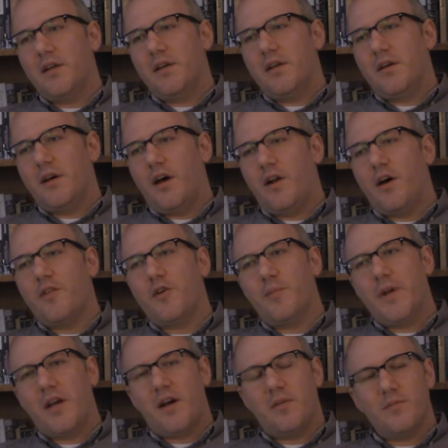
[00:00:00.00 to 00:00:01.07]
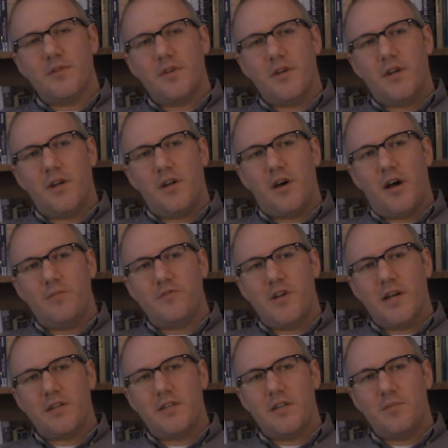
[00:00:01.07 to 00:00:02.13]
another becomes an
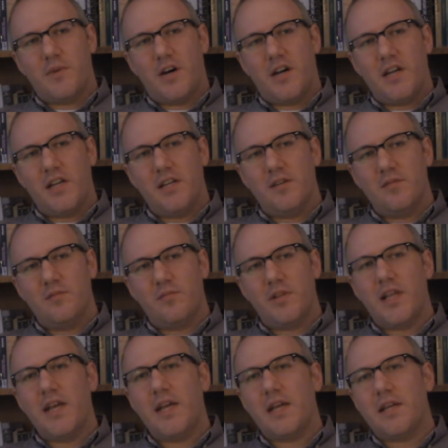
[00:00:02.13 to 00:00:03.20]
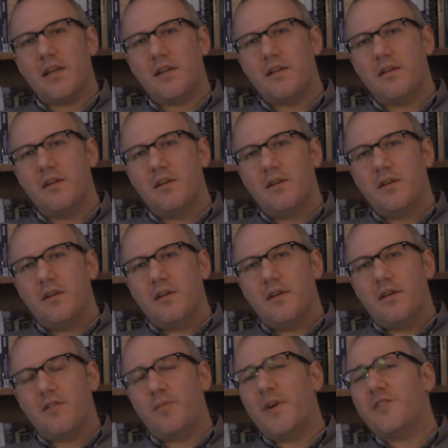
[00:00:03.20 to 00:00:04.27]
object in my plan,
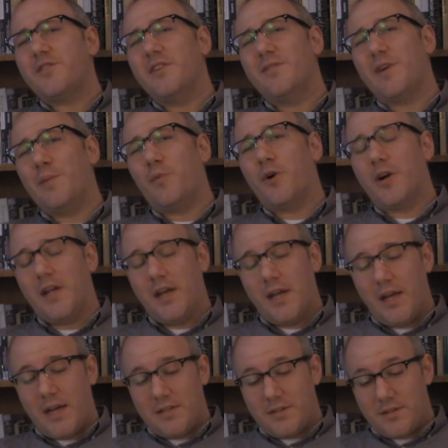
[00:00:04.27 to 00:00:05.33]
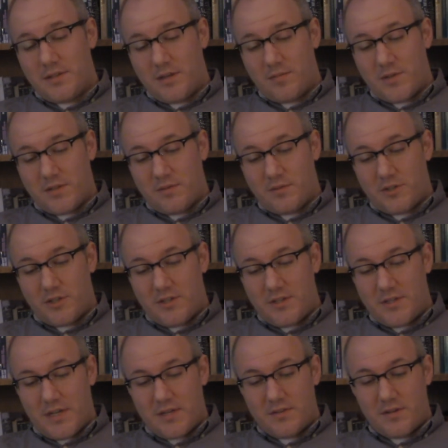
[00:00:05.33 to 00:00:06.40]
especially if I'm working against them. That's what she
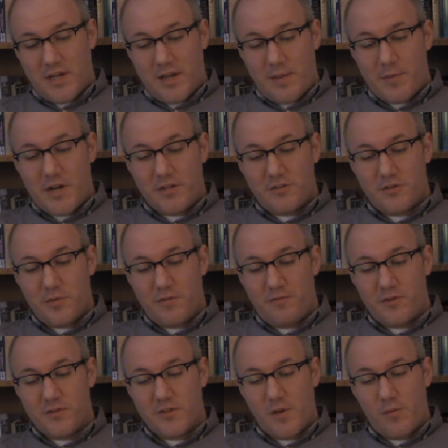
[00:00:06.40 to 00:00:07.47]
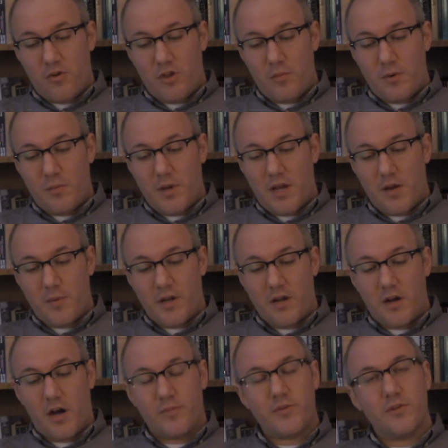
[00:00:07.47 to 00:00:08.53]
says. I am an instrument for some, only by becoming an
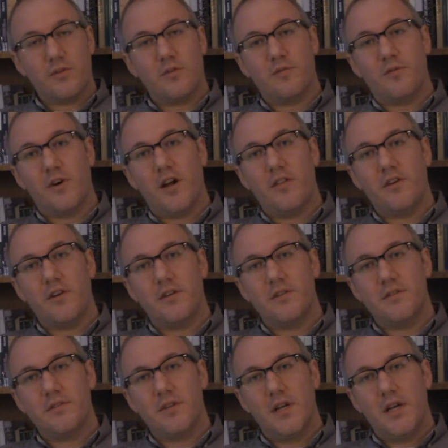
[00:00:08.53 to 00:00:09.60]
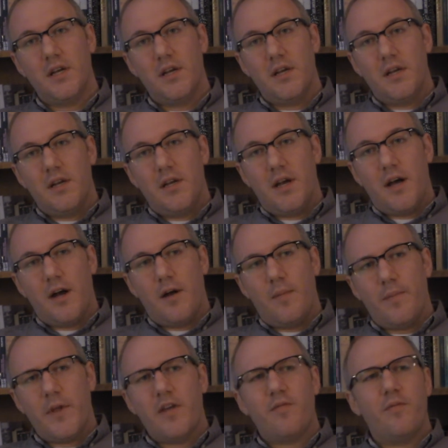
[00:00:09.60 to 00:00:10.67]
obstacle for others.
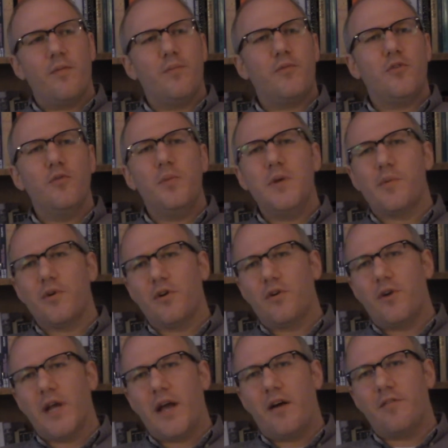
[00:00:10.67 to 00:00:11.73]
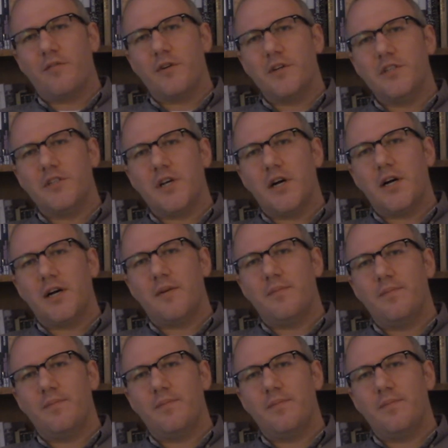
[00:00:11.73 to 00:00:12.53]
If two people are going out for a job,